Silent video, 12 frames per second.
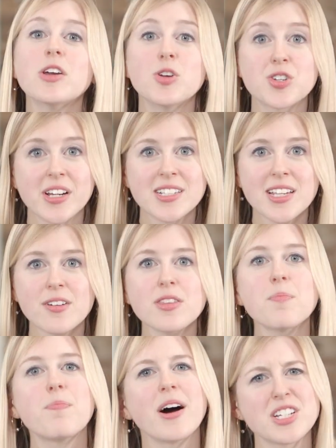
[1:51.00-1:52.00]
You should consider
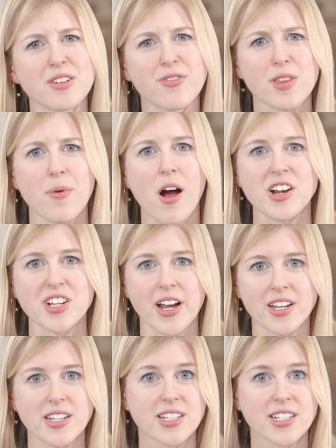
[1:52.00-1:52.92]
the budget for the project.